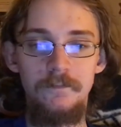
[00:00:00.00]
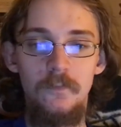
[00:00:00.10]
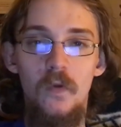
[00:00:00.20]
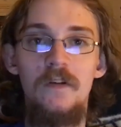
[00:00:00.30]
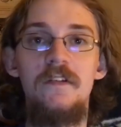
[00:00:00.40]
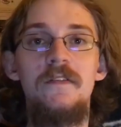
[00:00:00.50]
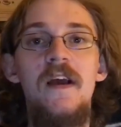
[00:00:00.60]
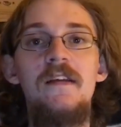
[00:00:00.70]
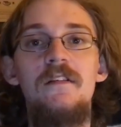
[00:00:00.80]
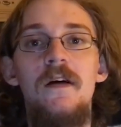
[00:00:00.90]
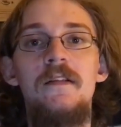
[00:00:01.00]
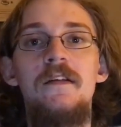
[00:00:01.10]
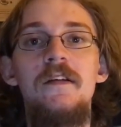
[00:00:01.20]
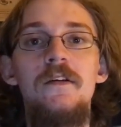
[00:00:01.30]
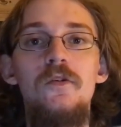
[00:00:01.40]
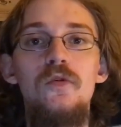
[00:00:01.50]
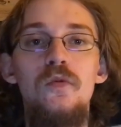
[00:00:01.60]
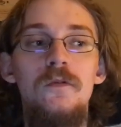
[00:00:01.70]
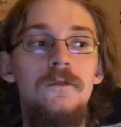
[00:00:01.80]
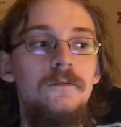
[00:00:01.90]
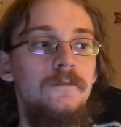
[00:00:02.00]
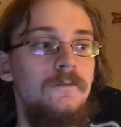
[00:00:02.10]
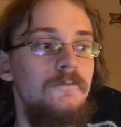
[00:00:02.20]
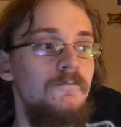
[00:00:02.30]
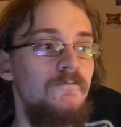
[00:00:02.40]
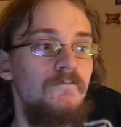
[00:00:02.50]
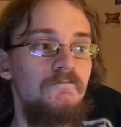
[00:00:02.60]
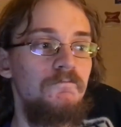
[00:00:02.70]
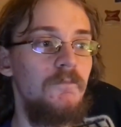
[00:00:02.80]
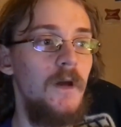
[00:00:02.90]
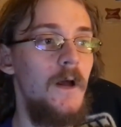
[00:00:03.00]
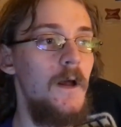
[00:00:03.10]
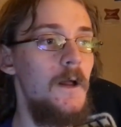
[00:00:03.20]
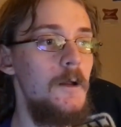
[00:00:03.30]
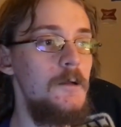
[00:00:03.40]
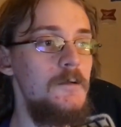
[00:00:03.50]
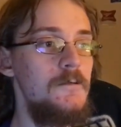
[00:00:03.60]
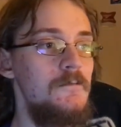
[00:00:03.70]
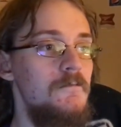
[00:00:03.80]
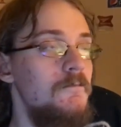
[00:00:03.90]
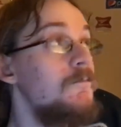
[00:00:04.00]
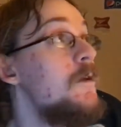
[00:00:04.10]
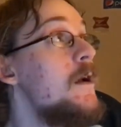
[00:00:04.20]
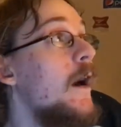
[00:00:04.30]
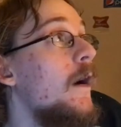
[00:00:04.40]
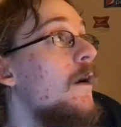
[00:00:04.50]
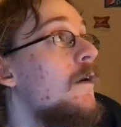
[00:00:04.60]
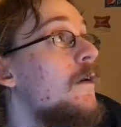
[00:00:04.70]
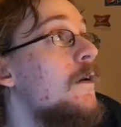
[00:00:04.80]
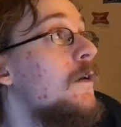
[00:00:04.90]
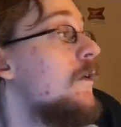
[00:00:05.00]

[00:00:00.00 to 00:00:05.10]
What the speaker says: What does it taste like to you? And yeah, that's